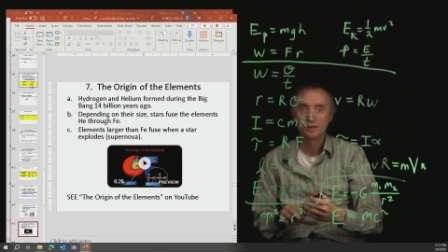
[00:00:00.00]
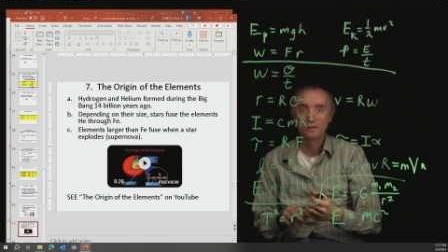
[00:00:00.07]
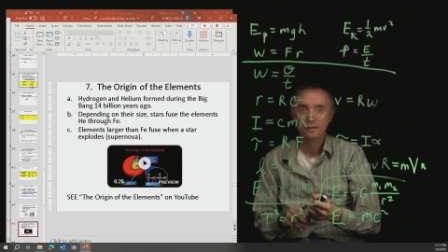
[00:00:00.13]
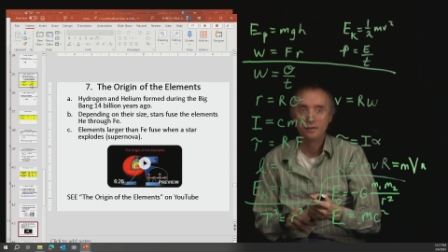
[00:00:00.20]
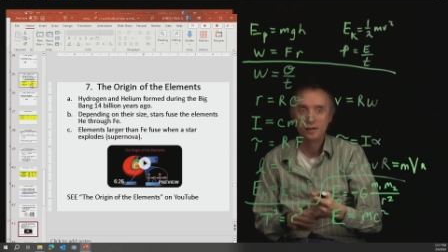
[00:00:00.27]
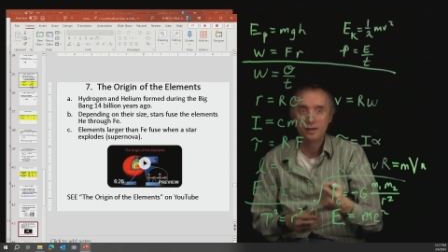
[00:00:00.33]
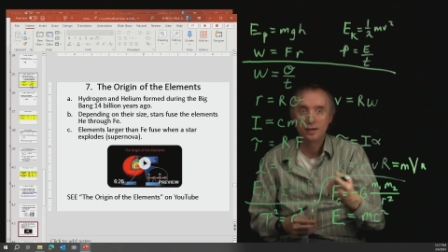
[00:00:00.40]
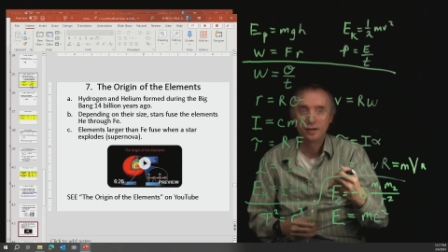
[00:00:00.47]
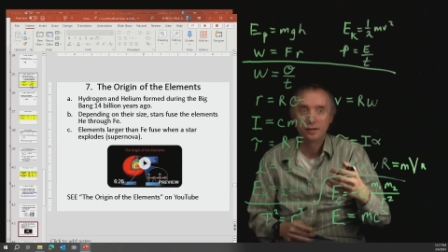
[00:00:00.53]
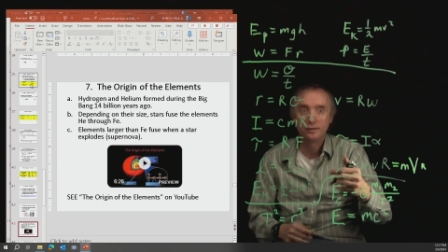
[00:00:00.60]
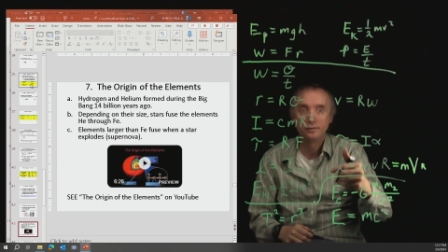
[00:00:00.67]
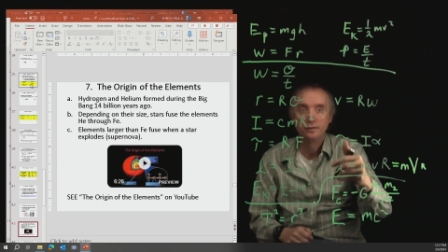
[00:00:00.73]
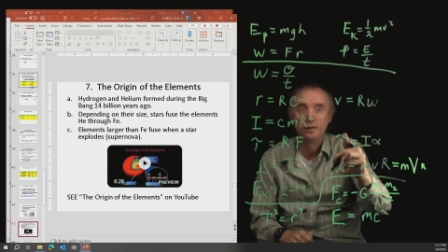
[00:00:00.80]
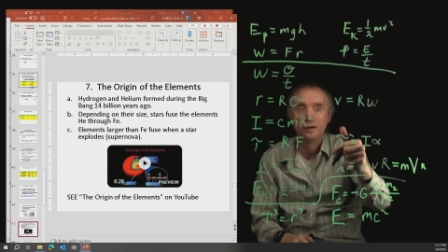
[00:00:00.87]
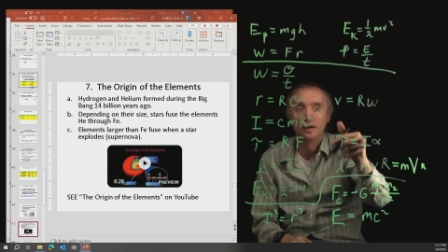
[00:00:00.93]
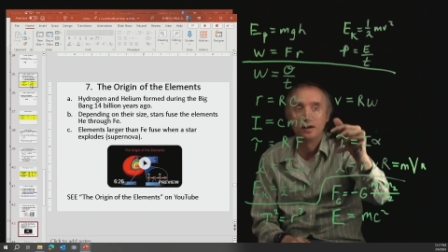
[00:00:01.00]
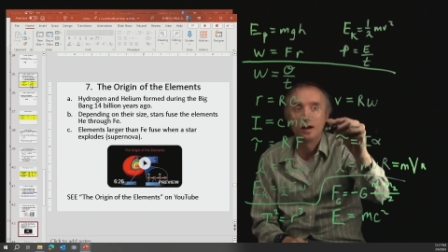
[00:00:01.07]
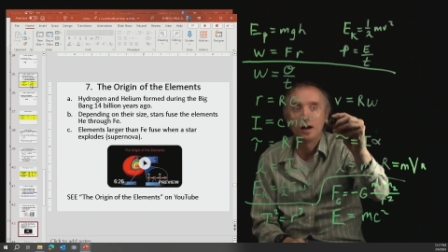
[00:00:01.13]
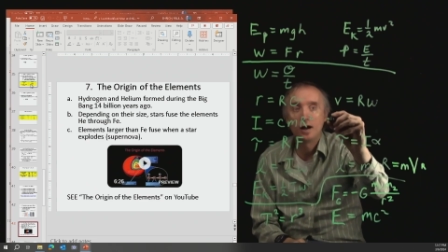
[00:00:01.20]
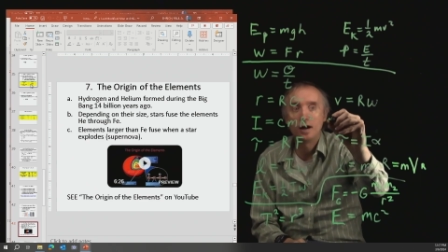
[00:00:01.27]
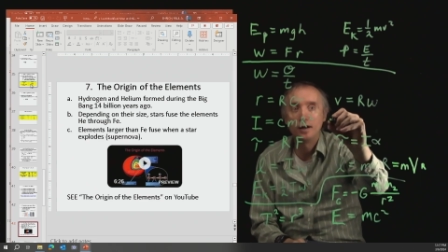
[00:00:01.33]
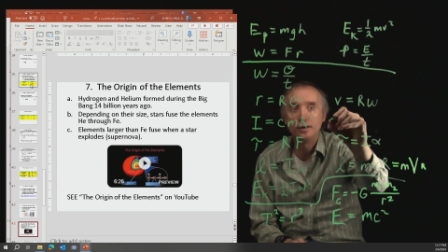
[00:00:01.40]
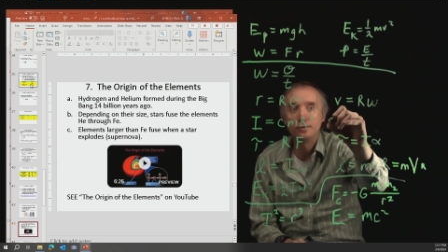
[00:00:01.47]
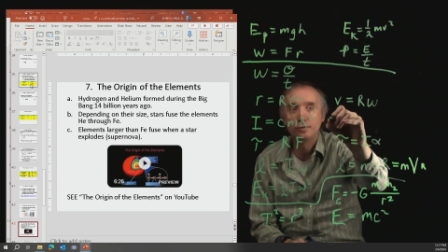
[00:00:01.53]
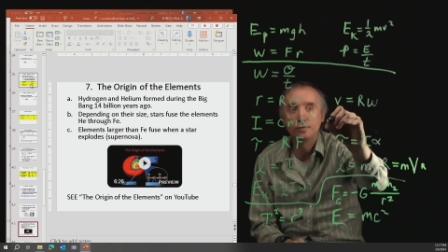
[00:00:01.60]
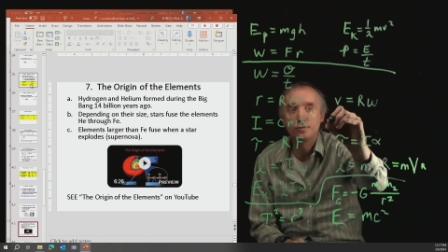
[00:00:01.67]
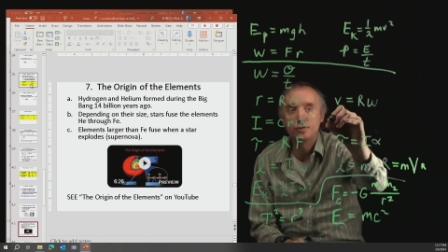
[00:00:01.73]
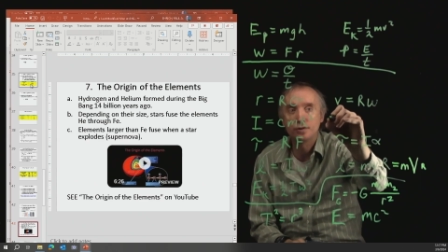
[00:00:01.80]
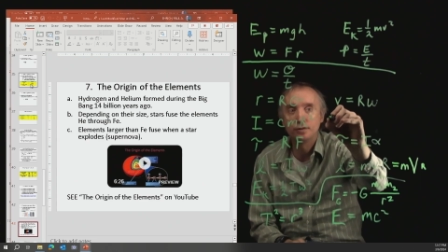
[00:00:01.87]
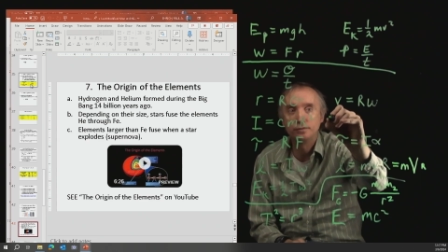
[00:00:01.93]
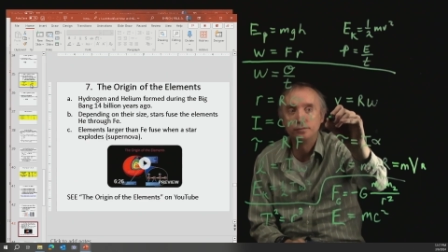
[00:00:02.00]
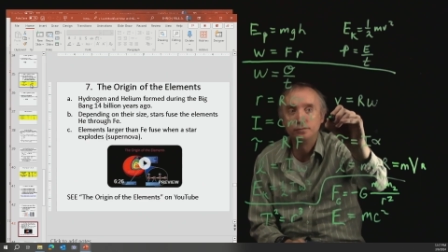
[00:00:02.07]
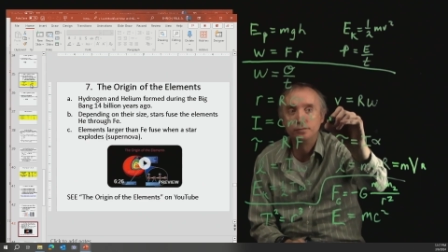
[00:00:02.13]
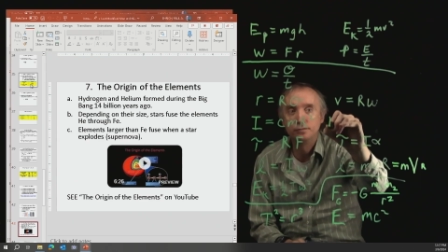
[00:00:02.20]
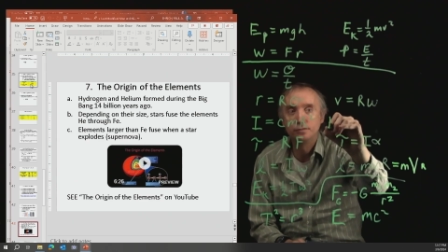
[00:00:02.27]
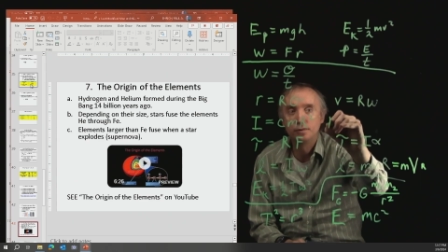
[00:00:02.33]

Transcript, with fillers: then hydrogen